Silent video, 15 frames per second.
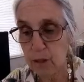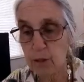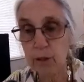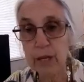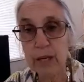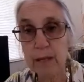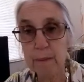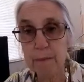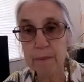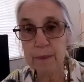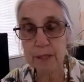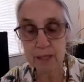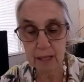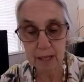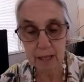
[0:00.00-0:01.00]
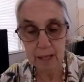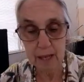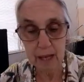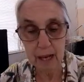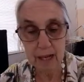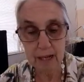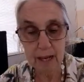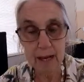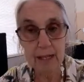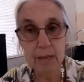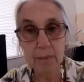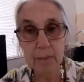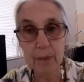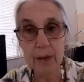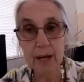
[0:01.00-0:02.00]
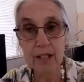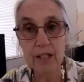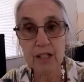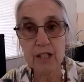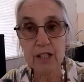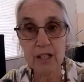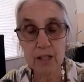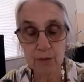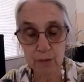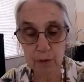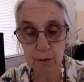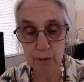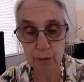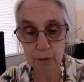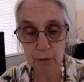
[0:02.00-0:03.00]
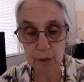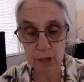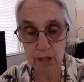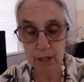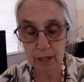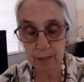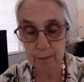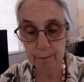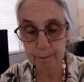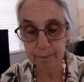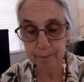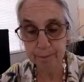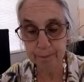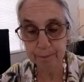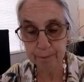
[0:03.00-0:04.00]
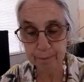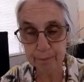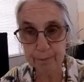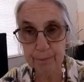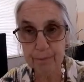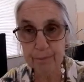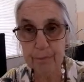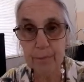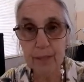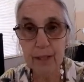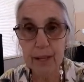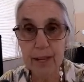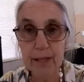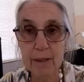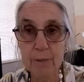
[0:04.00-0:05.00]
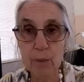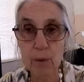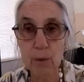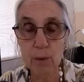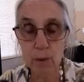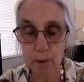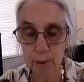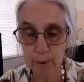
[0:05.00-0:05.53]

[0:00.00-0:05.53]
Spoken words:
dreams and aspirations for the future, and more.